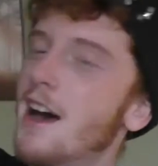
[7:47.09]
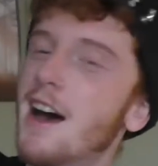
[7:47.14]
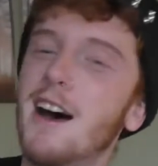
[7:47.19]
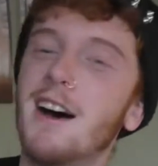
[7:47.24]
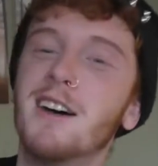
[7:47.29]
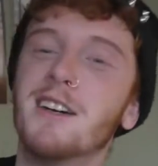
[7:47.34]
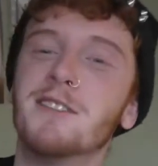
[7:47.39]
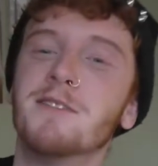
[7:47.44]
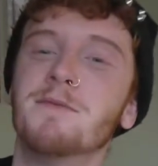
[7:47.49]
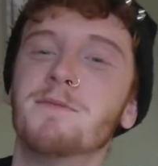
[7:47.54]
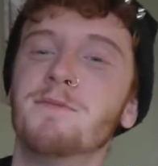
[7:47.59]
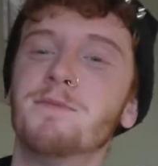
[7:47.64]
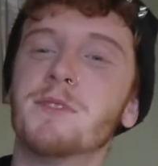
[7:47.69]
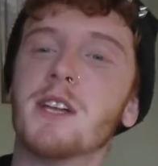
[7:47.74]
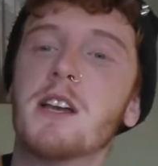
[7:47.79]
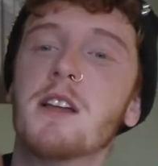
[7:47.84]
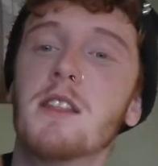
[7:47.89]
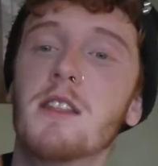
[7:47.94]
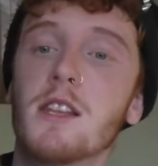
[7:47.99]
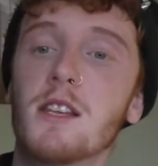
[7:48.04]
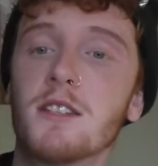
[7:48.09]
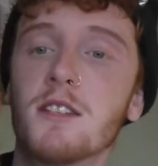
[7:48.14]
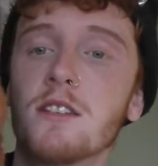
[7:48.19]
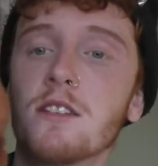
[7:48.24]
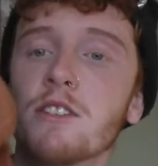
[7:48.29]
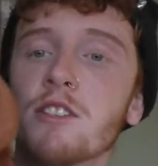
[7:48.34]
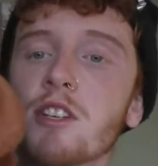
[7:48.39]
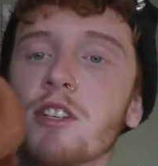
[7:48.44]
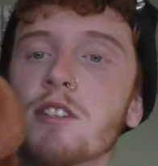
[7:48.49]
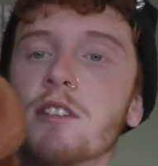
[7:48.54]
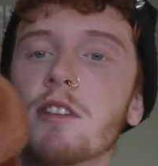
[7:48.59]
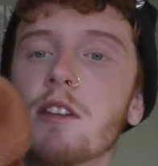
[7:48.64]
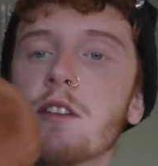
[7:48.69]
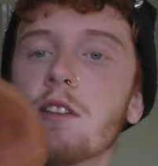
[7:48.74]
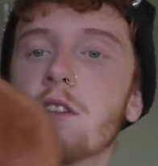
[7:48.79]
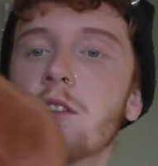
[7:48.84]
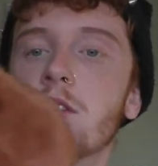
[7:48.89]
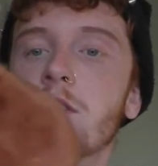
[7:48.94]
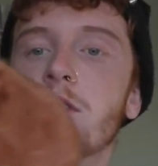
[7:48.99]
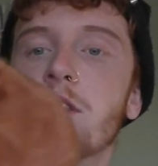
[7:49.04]
Um, this is just
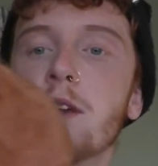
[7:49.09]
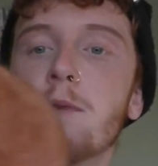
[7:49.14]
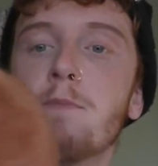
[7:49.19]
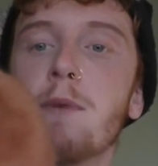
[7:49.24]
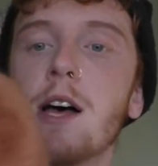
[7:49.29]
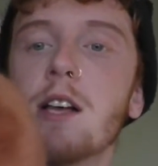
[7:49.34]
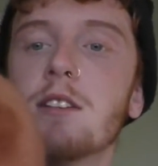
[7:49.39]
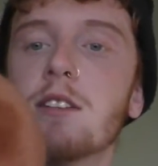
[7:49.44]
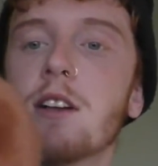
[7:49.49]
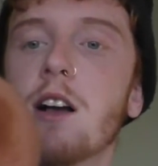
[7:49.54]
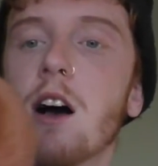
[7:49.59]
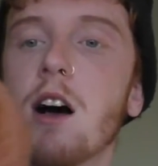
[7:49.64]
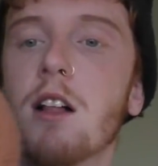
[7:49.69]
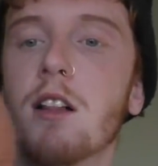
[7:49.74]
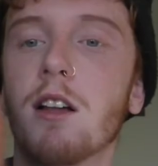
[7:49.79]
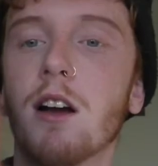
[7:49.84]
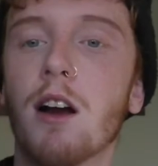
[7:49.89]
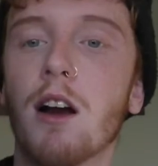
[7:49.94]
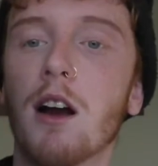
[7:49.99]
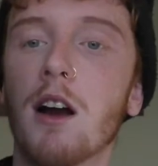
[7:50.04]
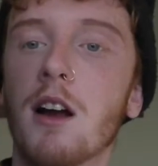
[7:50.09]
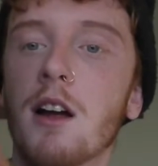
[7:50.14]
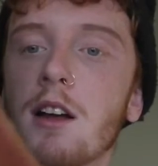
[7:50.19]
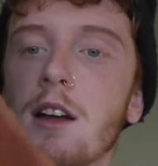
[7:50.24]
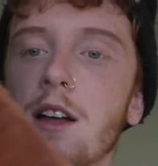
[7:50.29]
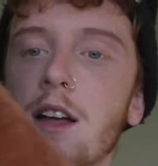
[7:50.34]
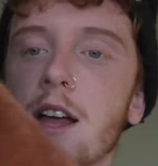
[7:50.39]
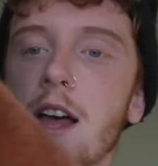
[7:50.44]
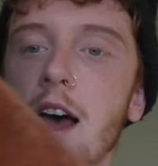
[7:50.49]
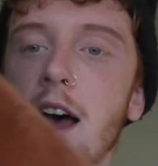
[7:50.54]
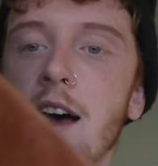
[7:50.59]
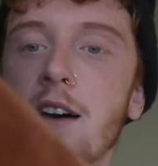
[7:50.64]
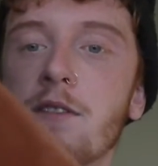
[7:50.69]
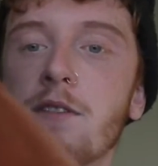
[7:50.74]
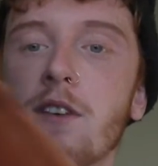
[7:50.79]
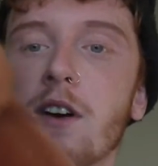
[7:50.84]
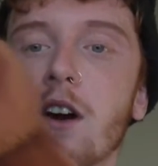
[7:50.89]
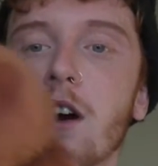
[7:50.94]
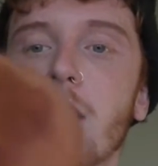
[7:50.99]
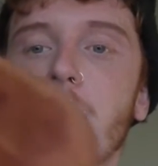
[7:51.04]
the best color
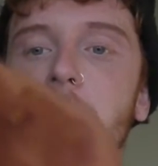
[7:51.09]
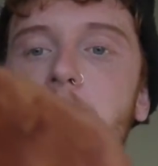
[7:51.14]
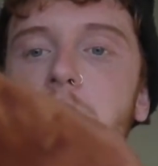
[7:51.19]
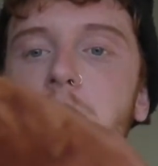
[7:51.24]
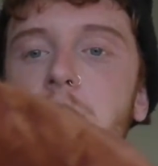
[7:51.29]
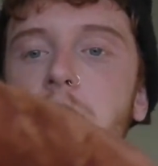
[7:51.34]
ever.